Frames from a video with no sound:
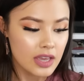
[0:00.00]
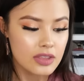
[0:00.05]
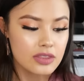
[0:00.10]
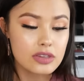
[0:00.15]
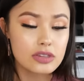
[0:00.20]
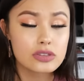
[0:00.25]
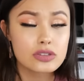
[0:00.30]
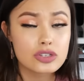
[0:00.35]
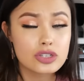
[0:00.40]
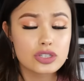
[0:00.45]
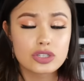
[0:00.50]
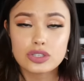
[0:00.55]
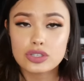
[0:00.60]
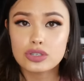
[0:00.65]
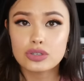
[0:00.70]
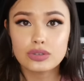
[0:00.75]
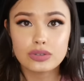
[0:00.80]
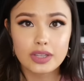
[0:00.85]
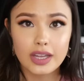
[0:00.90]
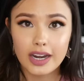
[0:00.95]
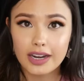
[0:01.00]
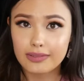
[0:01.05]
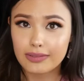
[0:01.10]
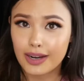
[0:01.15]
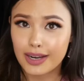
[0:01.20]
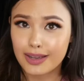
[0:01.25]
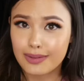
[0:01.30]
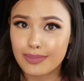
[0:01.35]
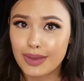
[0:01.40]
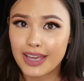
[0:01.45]
These are just two that I'd
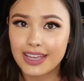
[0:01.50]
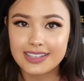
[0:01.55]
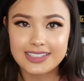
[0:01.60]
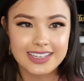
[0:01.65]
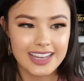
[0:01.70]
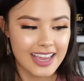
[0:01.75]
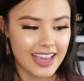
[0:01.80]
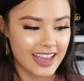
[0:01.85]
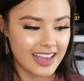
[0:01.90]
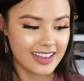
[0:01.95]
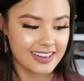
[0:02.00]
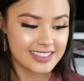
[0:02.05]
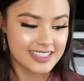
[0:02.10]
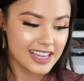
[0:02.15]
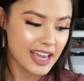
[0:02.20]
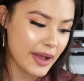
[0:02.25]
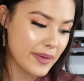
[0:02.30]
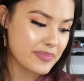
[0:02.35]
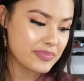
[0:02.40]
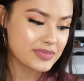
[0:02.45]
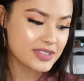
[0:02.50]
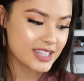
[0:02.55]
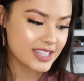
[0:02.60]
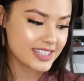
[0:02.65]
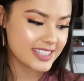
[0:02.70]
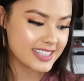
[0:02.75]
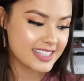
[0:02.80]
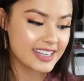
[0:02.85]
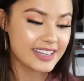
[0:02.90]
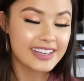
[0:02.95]
recommend, and yeah,
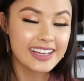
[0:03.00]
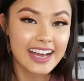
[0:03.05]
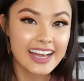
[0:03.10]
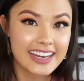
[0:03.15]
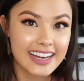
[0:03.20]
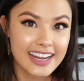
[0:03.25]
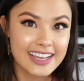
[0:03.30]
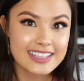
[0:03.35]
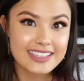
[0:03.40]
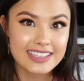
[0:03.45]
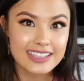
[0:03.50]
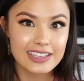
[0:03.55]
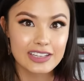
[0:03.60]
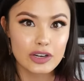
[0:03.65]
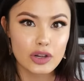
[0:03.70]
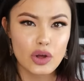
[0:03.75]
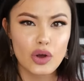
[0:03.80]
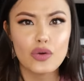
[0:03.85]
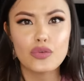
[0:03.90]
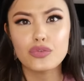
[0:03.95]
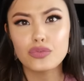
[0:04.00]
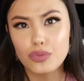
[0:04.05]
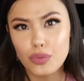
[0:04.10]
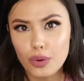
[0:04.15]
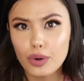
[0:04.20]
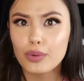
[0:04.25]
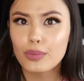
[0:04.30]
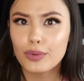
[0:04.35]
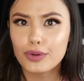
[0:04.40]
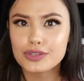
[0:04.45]
just a nice little
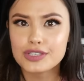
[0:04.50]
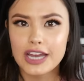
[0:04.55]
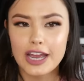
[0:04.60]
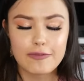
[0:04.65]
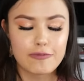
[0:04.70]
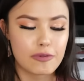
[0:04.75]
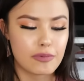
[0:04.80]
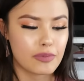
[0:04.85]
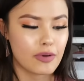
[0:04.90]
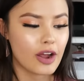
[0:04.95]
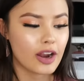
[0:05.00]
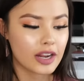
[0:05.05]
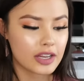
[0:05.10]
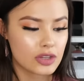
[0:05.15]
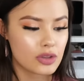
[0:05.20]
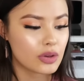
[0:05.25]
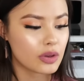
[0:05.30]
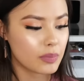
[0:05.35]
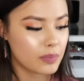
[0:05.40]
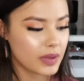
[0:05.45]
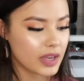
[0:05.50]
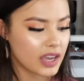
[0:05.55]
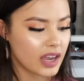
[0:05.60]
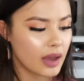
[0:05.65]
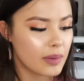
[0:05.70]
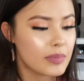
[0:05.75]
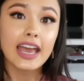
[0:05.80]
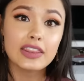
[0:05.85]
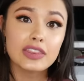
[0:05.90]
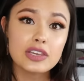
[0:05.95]
affordable type of product you could pick
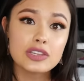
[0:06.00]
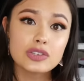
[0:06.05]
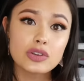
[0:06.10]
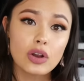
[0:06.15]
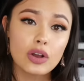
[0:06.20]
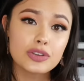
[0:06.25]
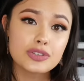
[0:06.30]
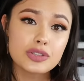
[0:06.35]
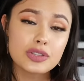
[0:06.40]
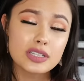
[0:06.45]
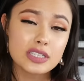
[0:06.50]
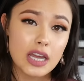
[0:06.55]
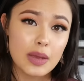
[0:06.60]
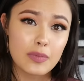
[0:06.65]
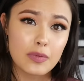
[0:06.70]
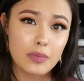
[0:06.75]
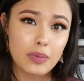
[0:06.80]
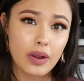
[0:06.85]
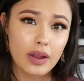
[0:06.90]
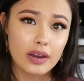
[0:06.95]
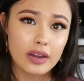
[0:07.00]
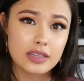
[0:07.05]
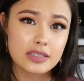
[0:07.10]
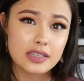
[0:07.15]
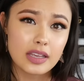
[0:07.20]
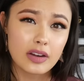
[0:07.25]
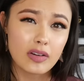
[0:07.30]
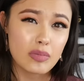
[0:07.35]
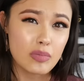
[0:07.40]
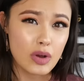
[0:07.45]
up. And these are also the type of products
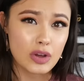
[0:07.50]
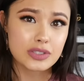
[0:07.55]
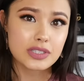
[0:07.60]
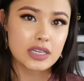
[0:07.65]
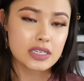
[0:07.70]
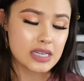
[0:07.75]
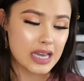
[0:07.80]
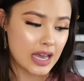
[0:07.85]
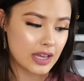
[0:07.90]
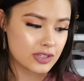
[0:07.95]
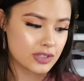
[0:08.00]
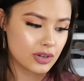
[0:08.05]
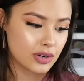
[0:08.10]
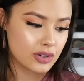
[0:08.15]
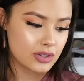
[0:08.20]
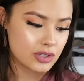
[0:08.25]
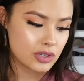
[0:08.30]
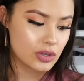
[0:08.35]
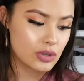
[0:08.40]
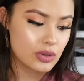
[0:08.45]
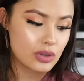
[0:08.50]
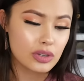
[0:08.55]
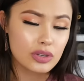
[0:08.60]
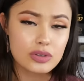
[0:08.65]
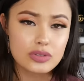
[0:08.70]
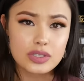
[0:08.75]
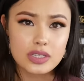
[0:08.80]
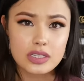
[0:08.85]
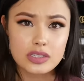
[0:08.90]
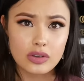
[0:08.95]
that are multitaskers, so you can
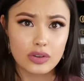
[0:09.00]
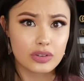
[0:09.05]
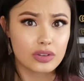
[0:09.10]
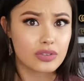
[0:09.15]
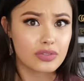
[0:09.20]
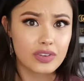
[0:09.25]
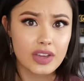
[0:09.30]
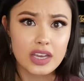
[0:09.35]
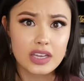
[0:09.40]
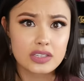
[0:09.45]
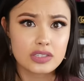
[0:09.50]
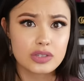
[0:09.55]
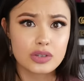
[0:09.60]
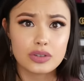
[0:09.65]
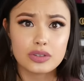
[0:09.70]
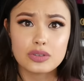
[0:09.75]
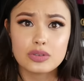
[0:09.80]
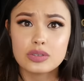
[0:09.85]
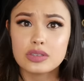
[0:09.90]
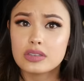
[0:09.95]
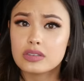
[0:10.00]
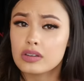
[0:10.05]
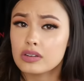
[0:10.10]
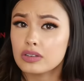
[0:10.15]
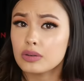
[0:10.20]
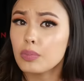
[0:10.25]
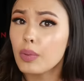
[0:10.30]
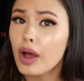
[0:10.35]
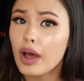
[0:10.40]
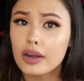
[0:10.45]
use these on your face, you could use these on
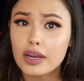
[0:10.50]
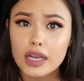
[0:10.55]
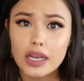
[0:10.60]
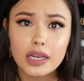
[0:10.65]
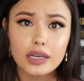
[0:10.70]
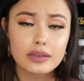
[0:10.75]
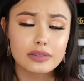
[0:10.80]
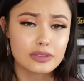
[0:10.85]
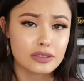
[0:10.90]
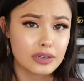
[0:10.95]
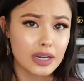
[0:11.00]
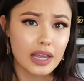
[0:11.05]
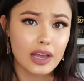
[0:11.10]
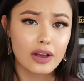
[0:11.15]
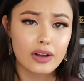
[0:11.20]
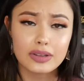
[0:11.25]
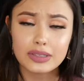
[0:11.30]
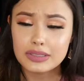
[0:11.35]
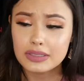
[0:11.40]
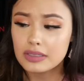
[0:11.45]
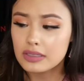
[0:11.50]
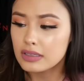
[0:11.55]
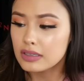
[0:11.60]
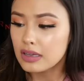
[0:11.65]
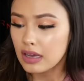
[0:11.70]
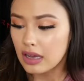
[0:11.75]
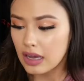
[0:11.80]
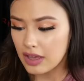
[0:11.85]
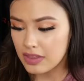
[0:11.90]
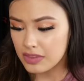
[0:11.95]
your body, your nails.
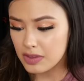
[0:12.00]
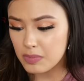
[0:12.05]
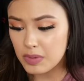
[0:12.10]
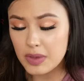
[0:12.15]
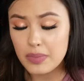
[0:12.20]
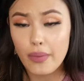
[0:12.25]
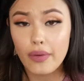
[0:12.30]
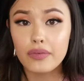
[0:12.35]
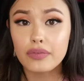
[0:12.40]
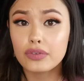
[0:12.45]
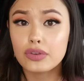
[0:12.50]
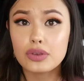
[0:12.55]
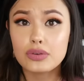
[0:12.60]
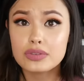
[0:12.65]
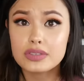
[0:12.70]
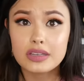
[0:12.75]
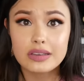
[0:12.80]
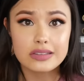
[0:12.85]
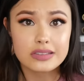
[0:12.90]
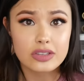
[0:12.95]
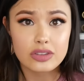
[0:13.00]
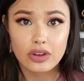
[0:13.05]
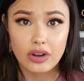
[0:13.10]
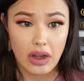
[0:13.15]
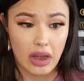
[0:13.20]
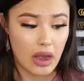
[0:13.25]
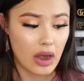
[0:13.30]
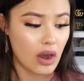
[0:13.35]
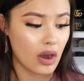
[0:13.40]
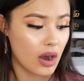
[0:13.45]
I think people even use these in their
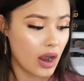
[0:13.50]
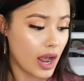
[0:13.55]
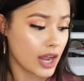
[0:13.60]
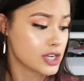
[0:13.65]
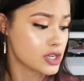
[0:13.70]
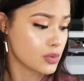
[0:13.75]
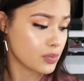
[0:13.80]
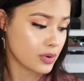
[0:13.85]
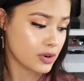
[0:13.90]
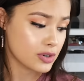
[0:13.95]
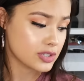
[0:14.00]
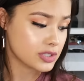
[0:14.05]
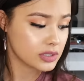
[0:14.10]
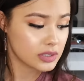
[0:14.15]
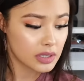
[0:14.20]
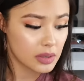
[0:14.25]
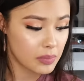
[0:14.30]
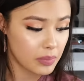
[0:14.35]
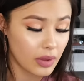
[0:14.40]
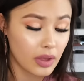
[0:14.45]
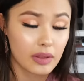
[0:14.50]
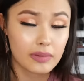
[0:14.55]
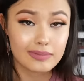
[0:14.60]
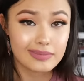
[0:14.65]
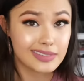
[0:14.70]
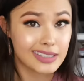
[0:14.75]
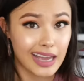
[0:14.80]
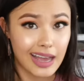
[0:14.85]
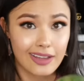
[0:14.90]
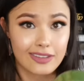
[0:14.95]
hair. I don't personally, but
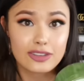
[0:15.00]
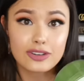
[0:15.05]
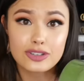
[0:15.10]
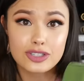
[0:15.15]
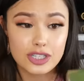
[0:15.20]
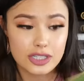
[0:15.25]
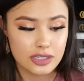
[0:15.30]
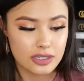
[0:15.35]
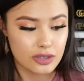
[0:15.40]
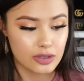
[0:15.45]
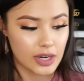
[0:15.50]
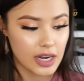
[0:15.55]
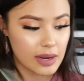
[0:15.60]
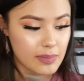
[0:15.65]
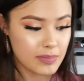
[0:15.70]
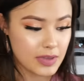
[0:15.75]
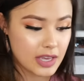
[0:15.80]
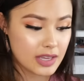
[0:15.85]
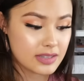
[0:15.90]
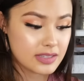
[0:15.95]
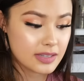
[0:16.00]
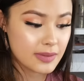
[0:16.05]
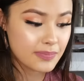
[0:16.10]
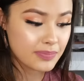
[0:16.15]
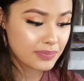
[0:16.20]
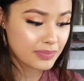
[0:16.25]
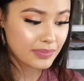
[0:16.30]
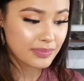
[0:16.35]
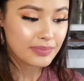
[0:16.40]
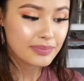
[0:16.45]
yeah, they're just great because
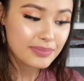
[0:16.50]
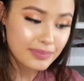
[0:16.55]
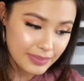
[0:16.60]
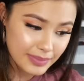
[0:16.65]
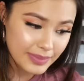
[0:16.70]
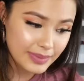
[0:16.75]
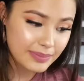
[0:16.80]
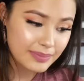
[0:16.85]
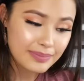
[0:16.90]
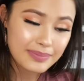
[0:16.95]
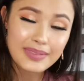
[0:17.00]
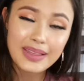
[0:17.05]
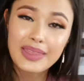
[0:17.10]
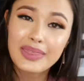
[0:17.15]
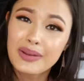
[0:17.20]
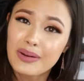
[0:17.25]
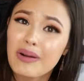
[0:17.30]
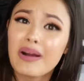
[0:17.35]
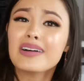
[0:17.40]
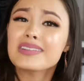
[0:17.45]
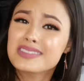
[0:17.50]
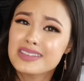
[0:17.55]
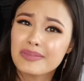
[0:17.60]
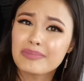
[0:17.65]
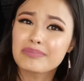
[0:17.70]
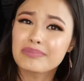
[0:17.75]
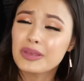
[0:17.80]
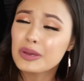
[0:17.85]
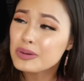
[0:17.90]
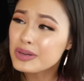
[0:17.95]
they're
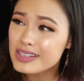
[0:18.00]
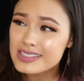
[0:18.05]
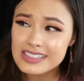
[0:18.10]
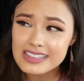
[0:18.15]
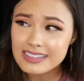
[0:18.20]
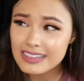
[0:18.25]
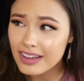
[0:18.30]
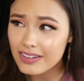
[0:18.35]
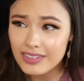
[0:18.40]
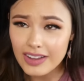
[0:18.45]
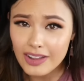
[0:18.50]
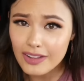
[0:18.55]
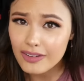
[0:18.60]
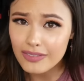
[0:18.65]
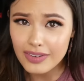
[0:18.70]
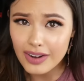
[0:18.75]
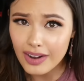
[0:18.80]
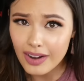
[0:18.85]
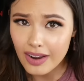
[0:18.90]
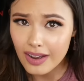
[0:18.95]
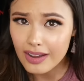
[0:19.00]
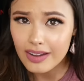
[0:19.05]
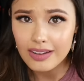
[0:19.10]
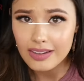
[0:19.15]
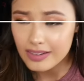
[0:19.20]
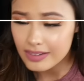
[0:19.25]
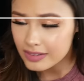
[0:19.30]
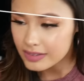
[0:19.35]
awesome. Who doesn't love aloe vera?